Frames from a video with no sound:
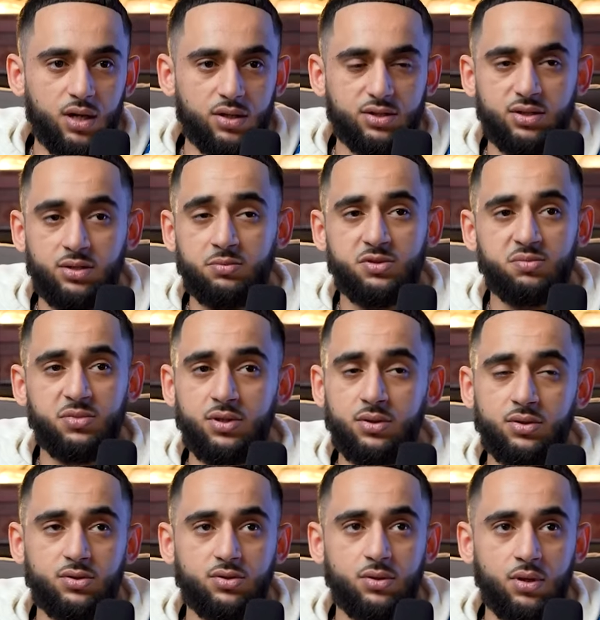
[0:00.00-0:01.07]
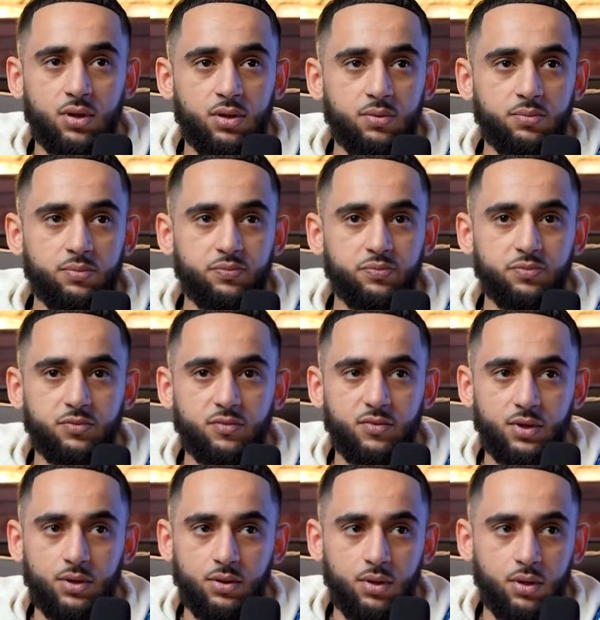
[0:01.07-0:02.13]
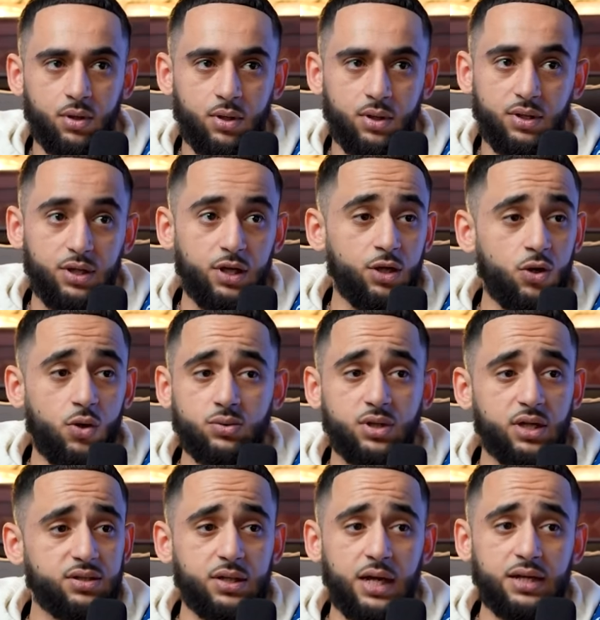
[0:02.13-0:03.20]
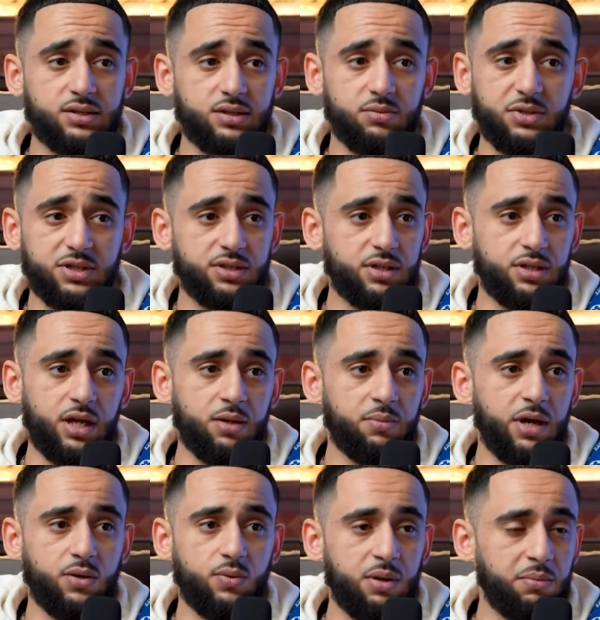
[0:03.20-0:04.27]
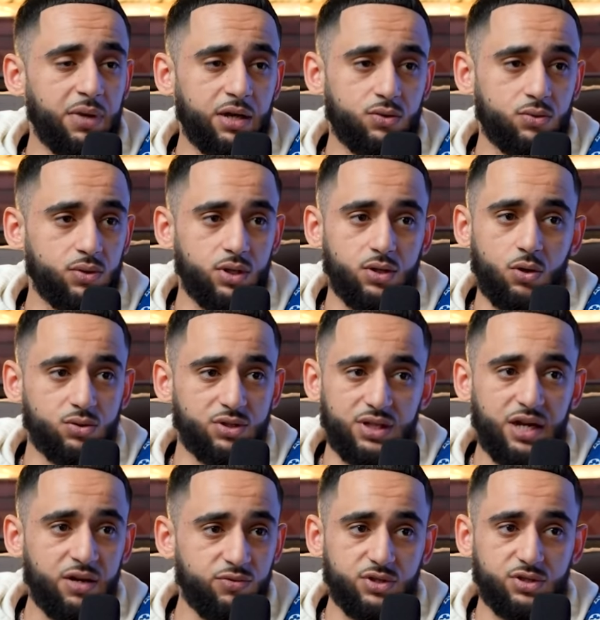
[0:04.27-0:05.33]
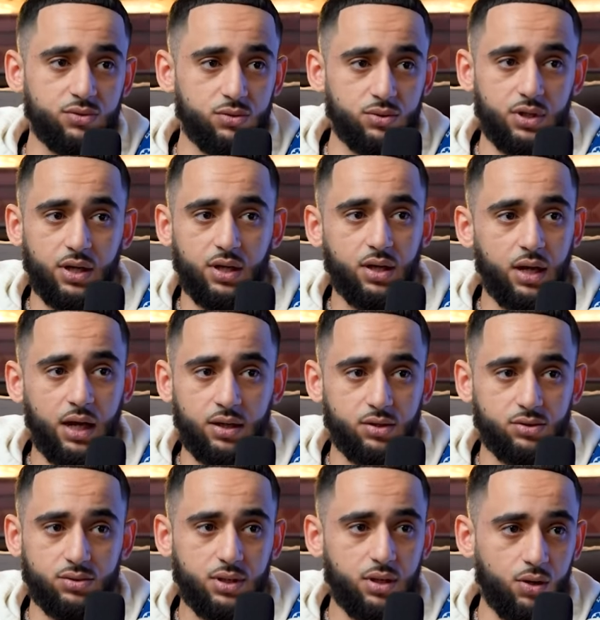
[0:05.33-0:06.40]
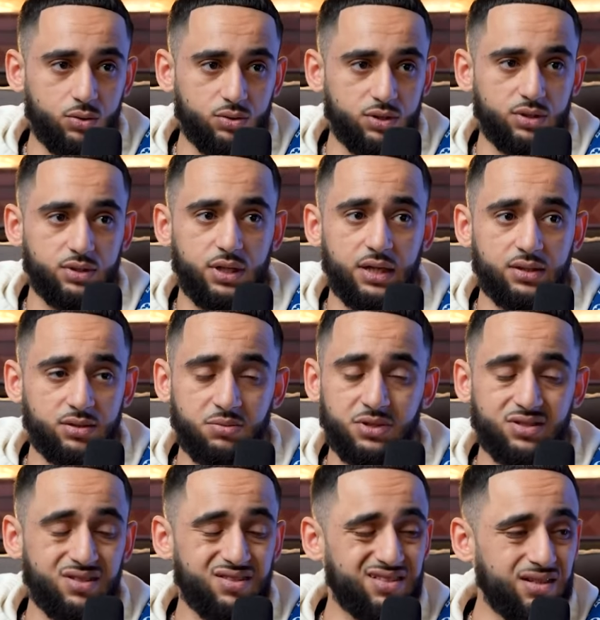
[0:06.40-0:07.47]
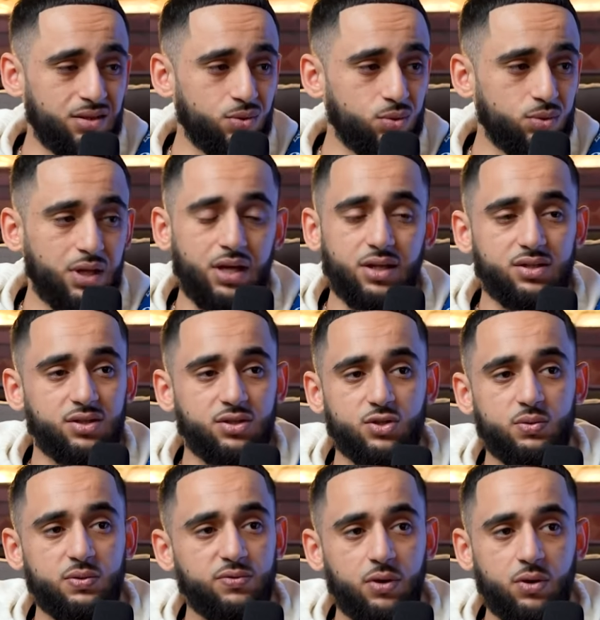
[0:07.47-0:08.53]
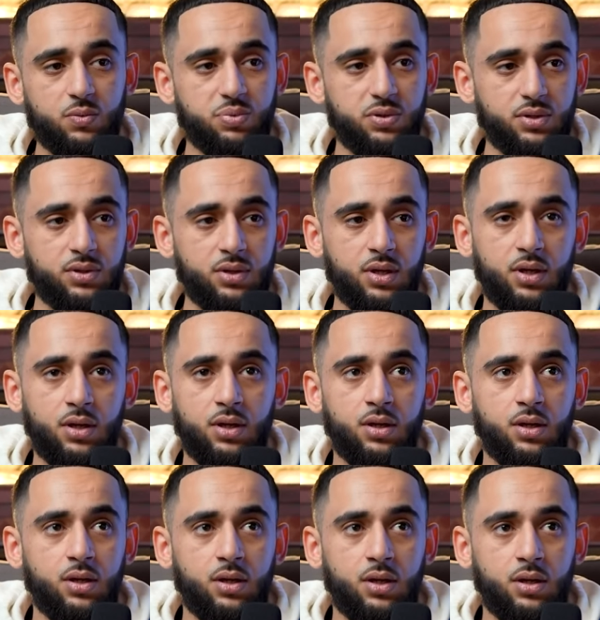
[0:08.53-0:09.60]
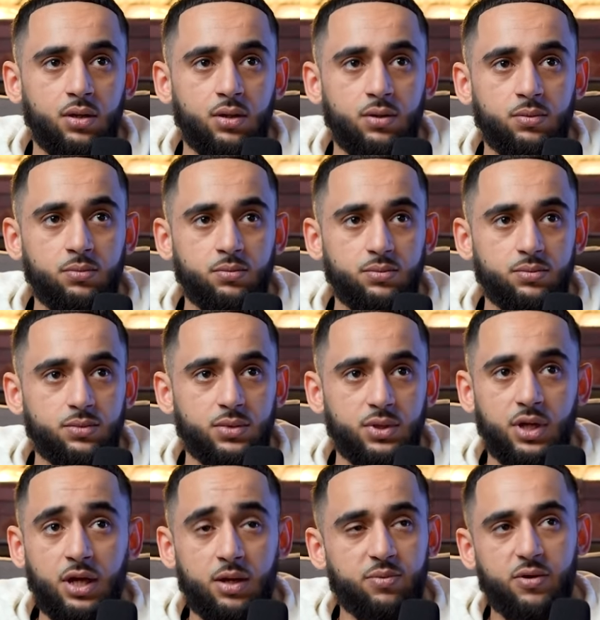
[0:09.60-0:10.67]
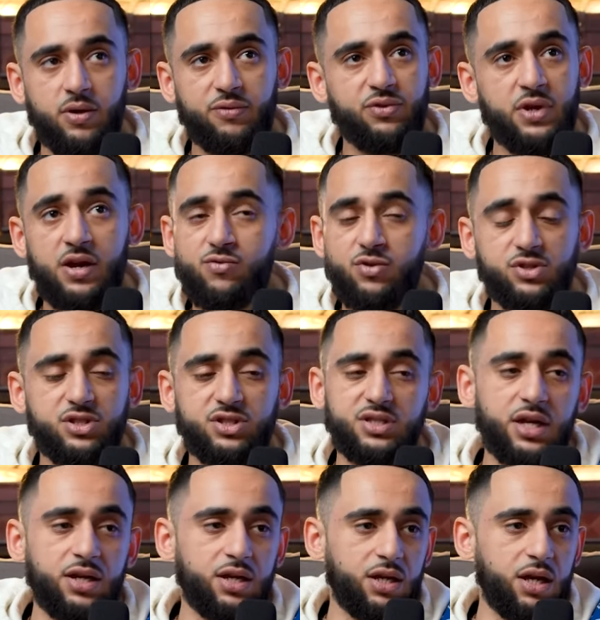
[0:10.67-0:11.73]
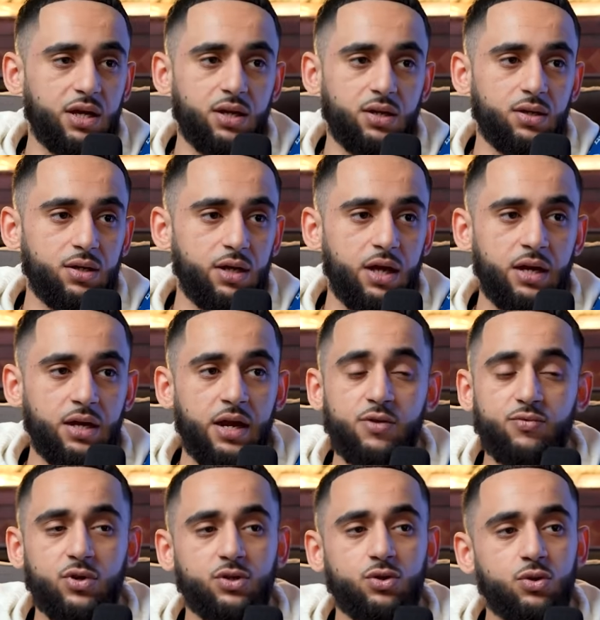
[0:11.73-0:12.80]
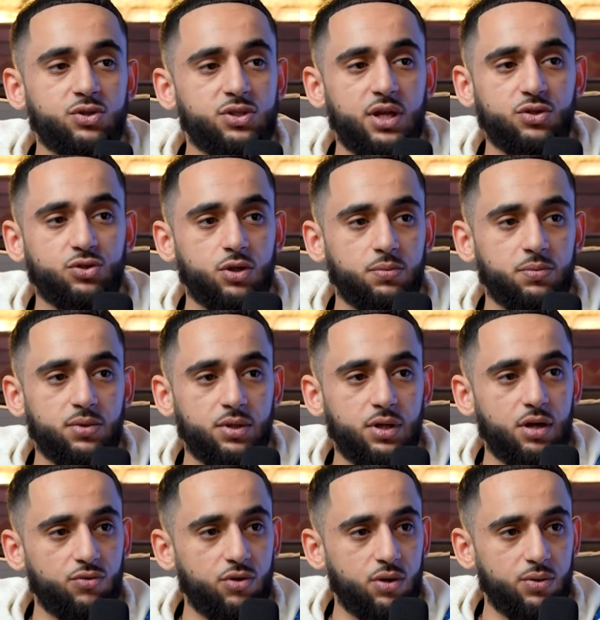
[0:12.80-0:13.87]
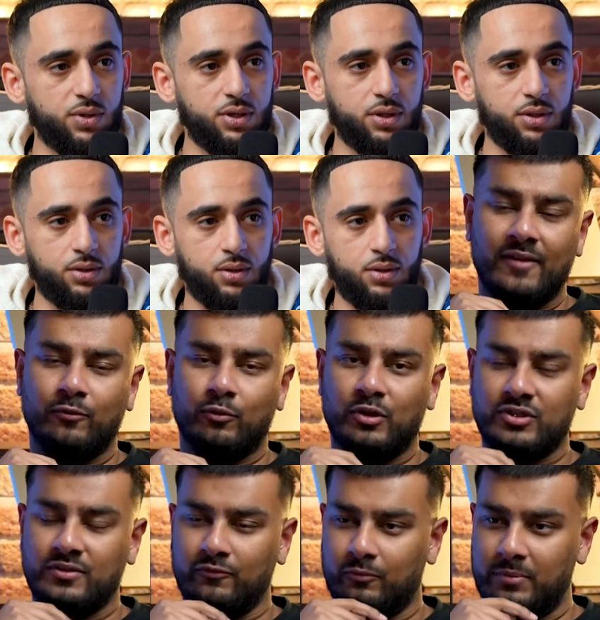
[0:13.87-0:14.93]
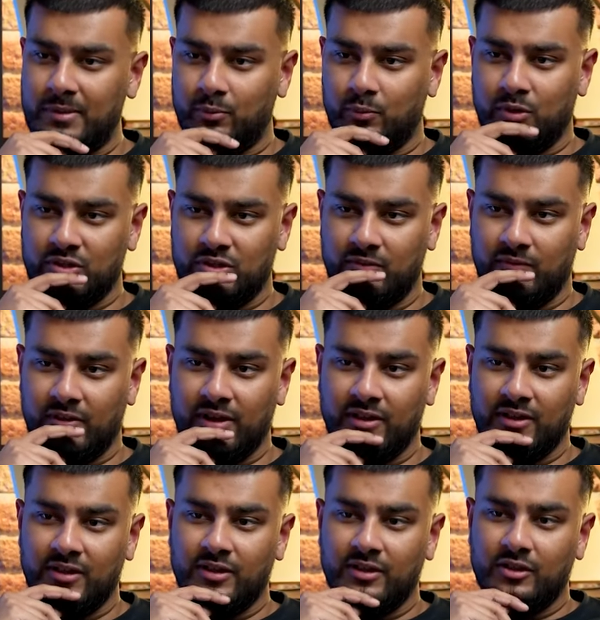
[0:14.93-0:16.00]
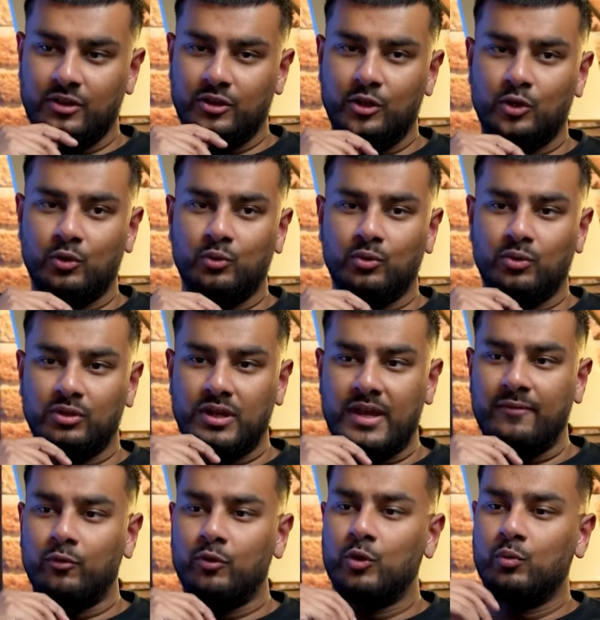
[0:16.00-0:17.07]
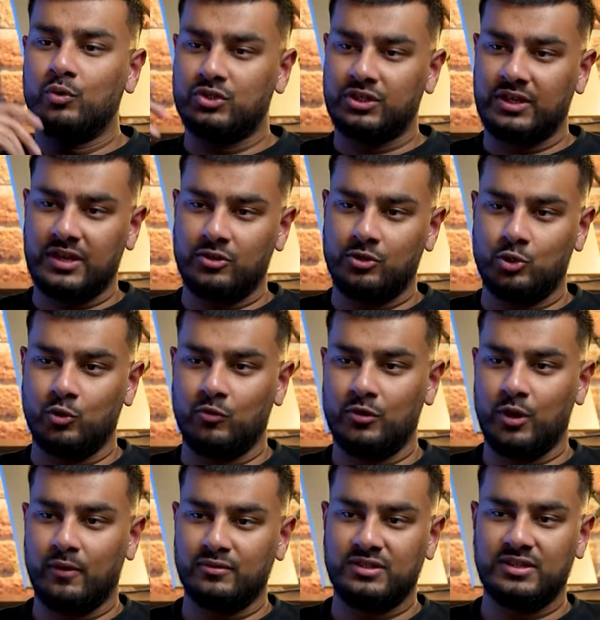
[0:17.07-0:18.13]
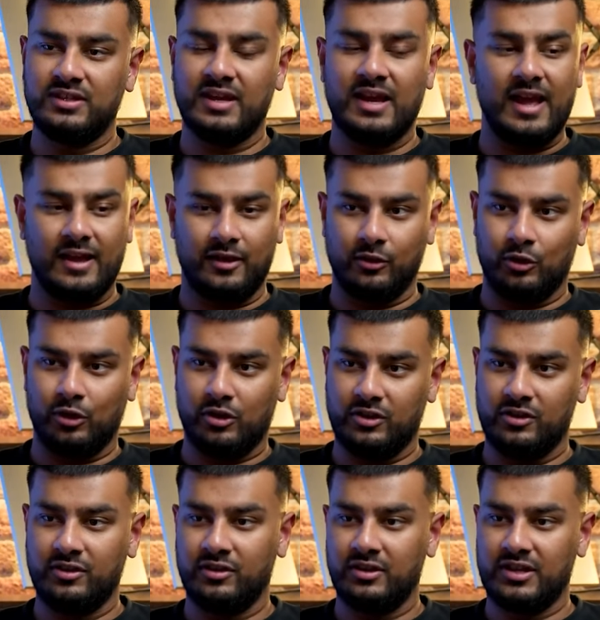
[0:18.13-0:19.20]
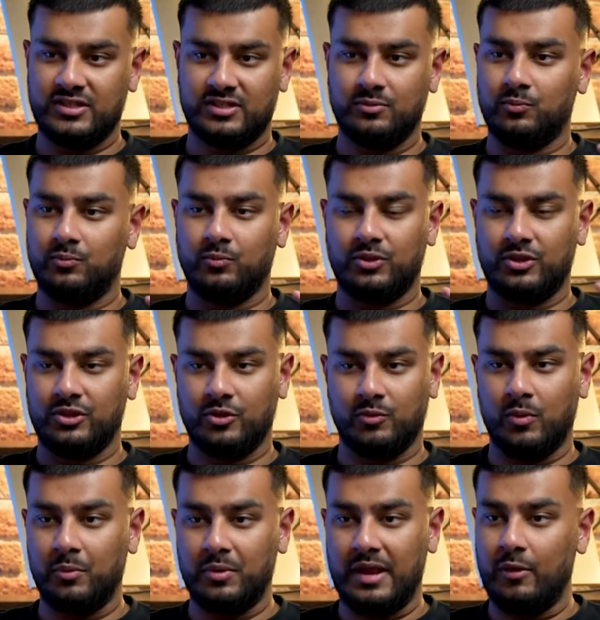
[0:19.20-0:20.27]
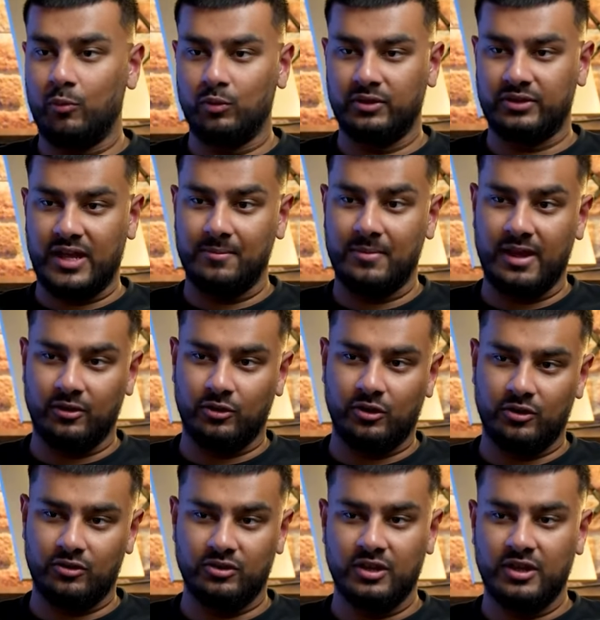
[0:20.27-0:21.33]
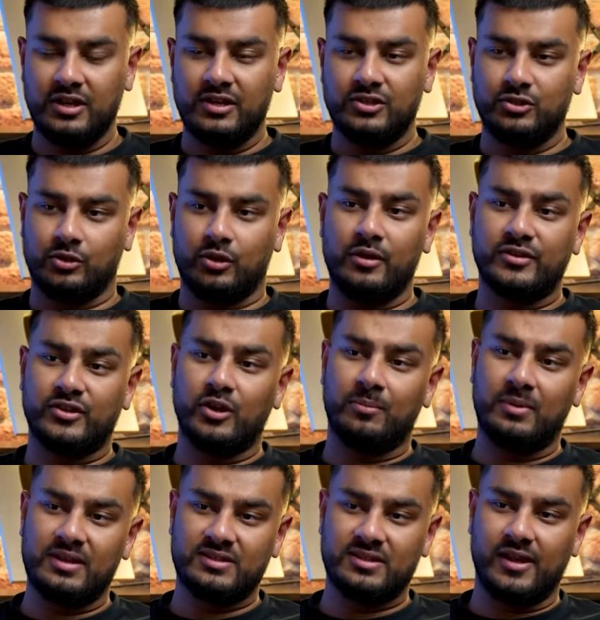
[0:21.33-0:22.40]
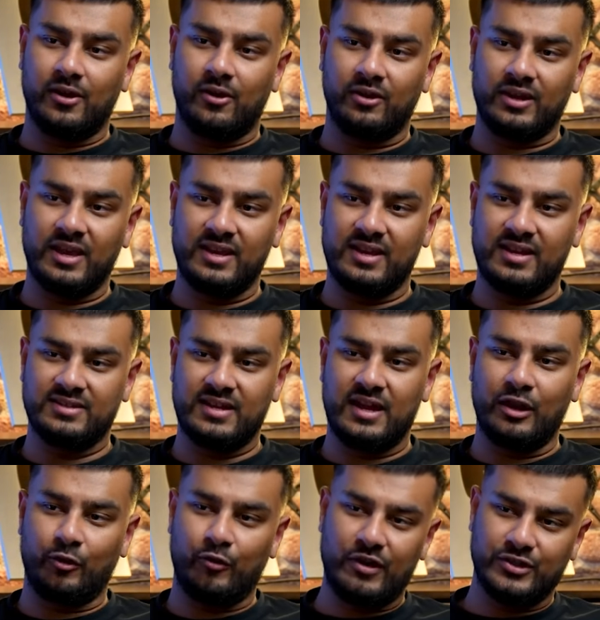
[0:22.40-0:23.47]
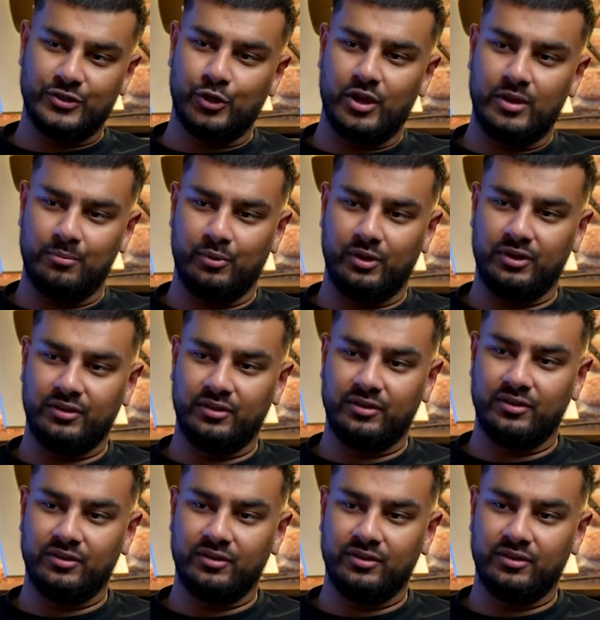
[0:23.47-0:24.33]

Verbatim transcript: customs. Me and Nino hasn't missed a day, by the way, Michael. He goes in every single day and closes. He hasn't missed a single day since we've opened. Yeah, bro, I feel everyone's just dedicated, innit? And everyone knows their job and their role, innit? I have a question for people watching, right? You know, everyone who wants to get into jewellery, obviously Hatton Garden is the, you know, what we hear all the time, Hatton Garden. So going to a place like Arcade, is that a great starting point?